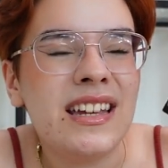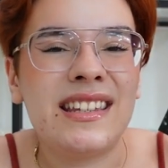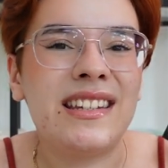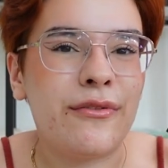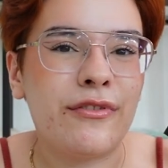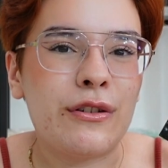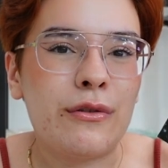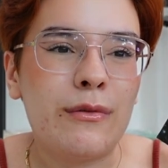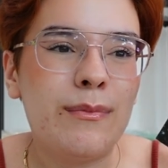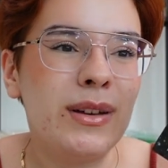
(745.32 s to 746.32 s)
it's
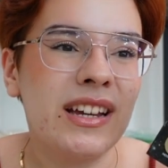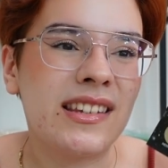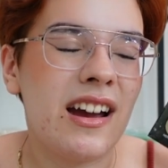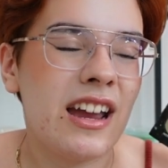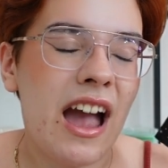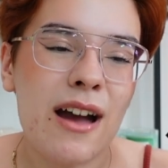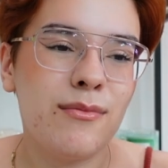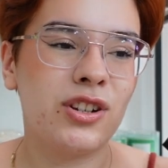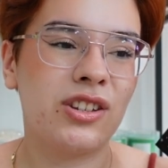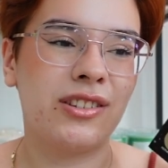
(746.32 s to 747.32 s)
difficult because I
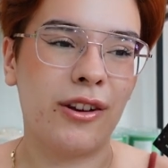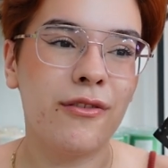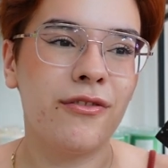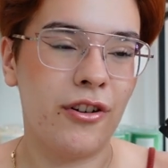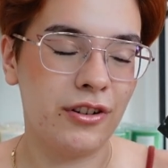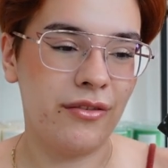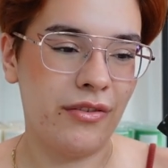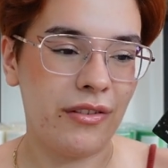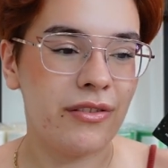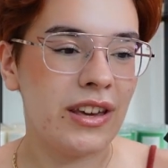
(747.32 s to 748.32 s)
am just so fond of
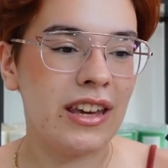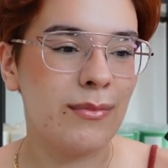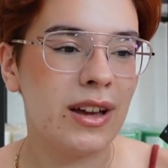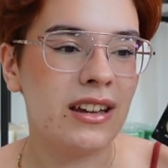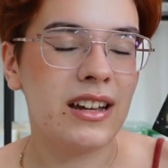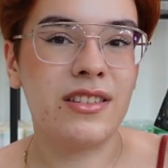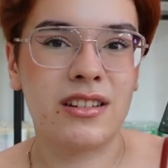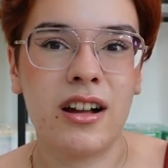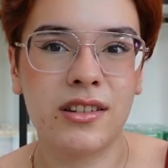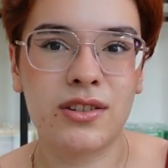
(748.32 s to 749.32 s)
the theme, and the
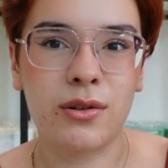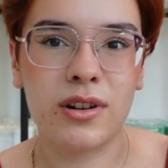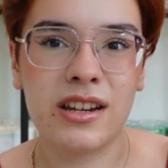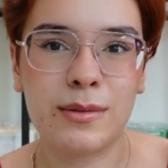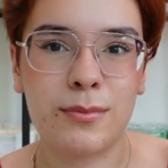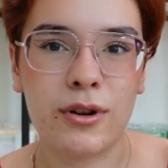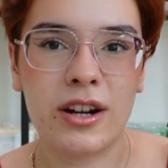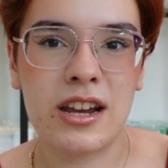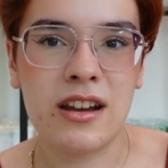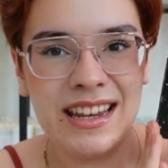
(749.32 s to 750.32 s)
colour story is
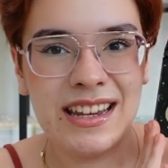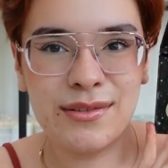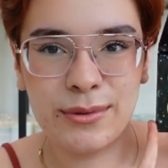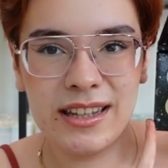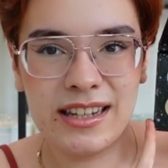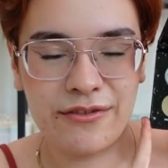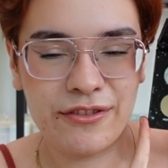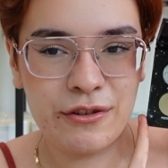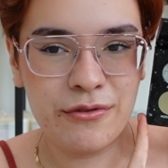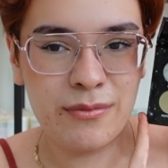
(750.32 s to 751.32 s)
pretty. It is really
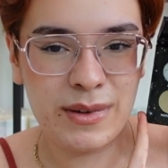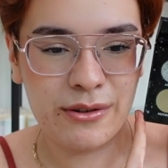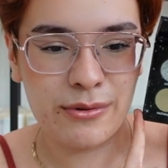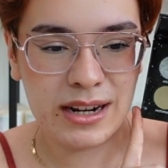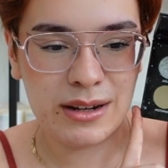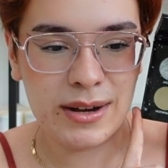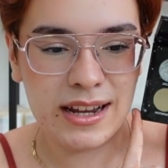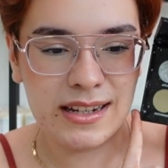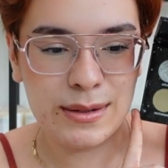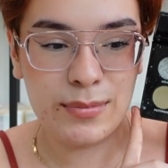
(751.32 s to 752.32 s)
difficult for me to
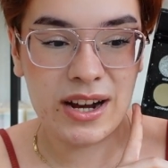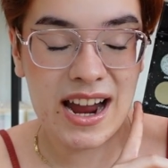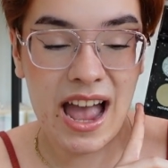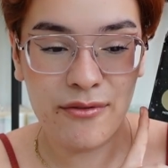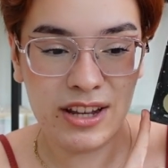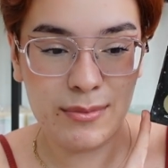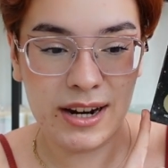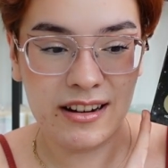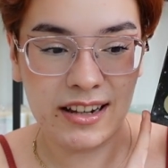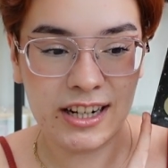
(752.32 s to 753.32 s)
recommend, but I have it in
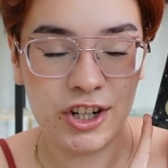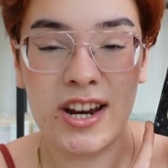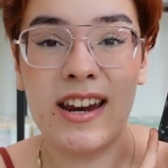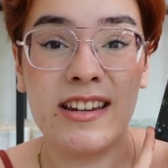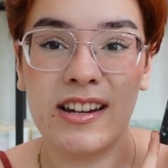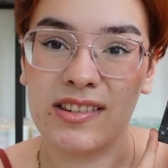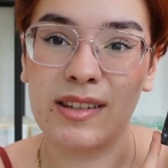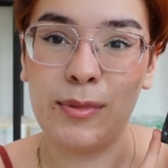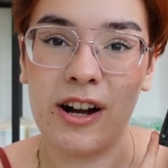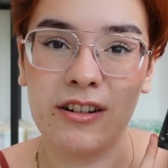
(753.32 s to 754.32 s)
my collection and it does
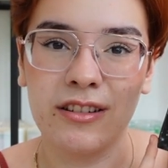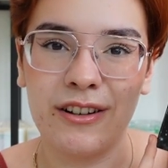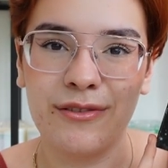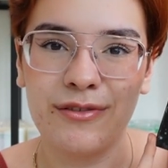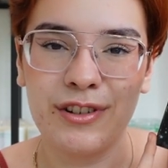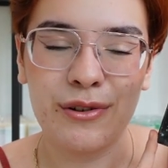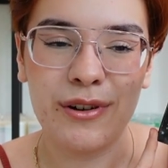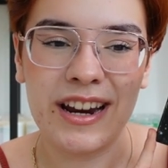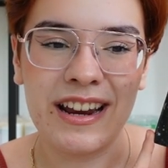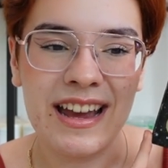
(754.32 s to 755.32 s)
spark a lot of
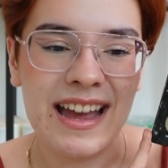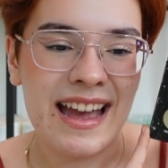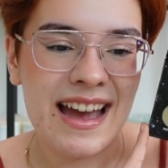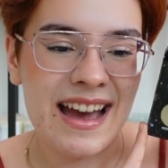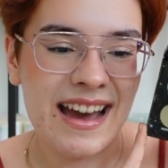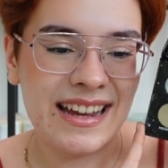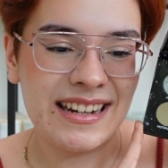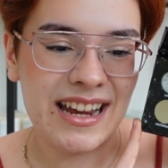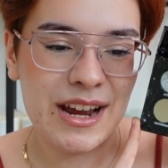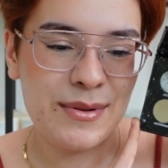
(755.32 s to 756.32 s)
joy,
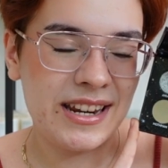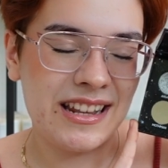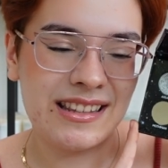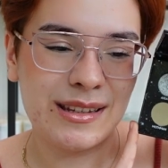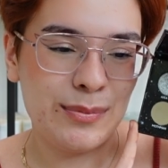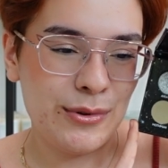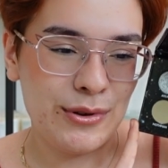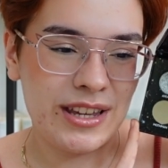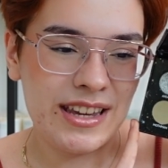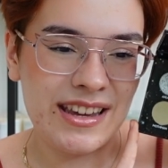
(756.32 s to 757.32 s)
and I mean, it's
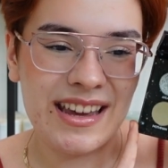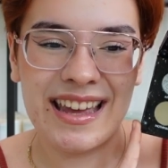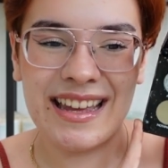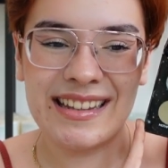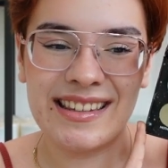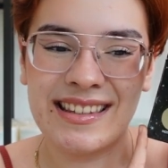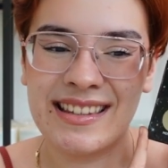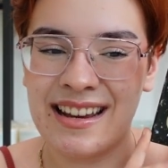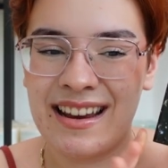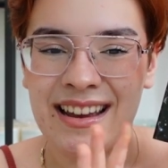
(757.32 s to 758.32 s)
spooky, it's